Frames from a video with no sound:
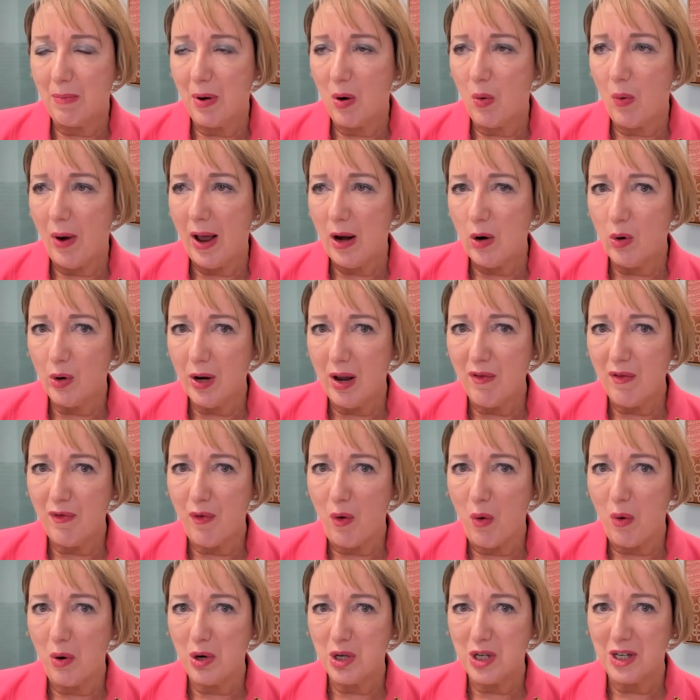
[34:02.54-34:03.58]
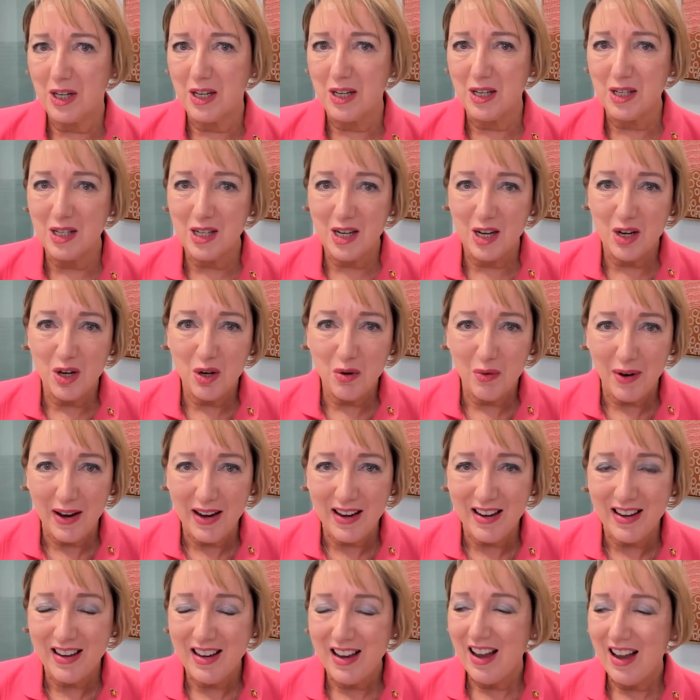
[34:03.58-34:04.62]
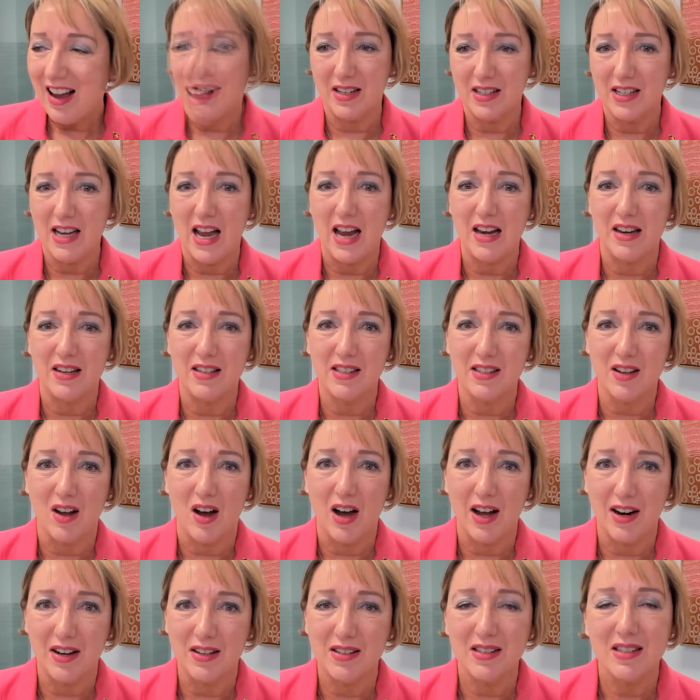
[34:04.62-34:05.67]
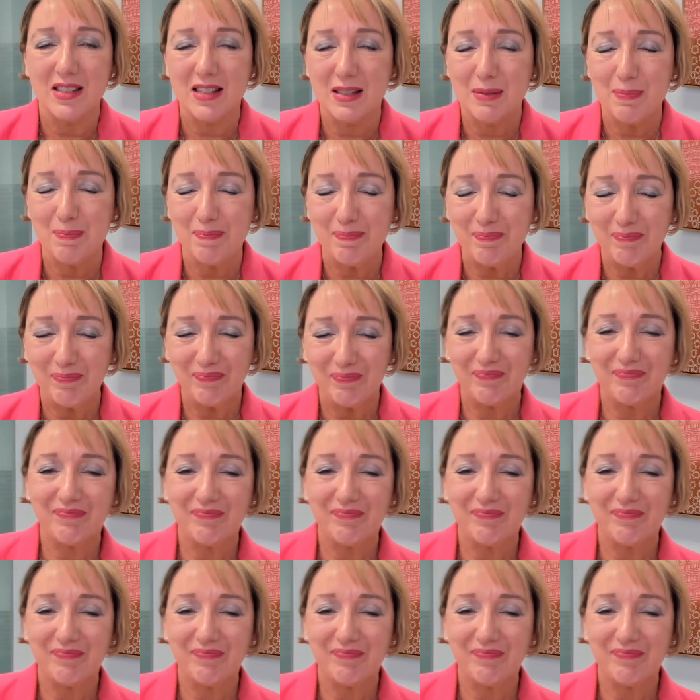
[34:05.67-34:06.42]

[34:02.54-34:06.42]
but we're looking forward to continuing under Tanya's guidance.